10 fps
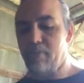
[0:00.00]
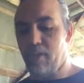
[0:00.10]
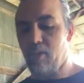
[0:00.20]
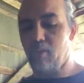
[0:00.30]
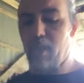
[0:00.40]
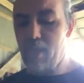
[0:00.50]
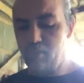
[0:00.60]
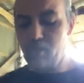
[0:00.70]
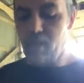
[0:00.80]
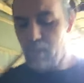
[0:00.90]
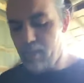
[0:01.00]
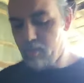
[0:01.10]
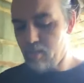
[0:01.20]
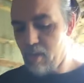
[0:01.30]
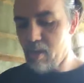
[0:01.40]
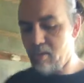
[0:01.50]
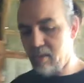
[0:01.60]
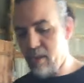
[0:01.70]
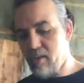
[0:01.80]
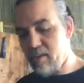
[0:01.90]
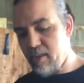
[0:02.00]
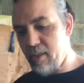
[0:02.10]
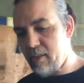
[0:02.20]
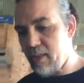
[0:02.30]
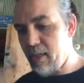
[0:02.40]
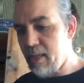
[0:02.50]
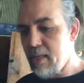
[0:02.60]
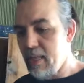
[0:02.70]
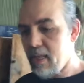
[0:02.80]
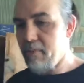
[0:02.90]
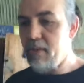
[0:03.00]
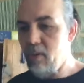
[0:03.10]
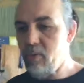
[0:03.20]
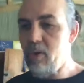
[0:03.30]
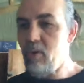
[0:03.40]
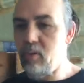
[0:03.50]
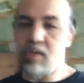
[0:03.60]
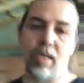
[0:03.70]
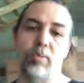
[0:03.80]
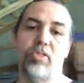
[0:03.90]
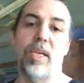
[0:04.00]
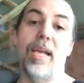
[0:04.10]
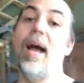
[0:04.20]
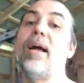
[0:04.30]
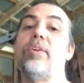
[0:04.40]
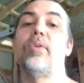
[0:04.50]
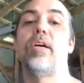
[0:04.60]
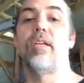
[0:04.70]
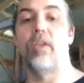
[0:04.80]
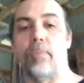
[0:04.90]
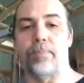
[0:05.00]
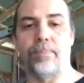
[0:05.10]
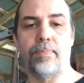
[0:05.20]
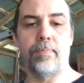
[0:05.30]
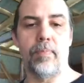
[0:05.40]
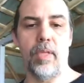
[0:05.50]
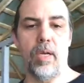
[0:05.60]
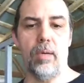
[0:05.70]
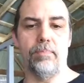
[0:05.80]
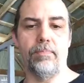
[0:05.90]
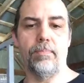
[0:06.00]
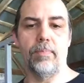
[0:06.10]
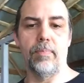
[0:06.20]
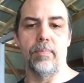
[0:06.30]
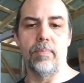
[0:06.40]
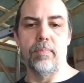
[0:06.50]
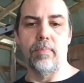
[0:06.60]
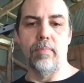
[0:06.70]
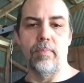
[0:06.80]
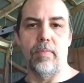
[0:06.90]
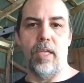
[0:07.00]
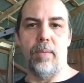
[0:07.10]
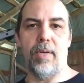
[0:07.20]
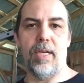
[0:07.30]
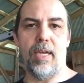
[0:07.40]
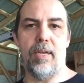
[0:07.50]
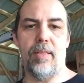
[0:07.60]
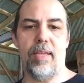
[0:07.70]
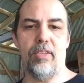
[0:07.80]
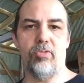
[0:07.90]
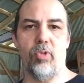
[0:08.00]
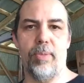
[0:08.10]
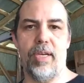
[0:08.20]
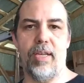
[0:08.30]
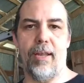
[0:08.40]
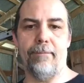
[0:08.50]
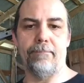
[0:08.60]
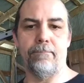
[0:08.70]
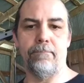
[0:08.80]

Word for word: it. If I know the answer, I'll answer it honestly and authentically. And if I don't know, then I will say, I do not know. Um, anybody got anything else for me today?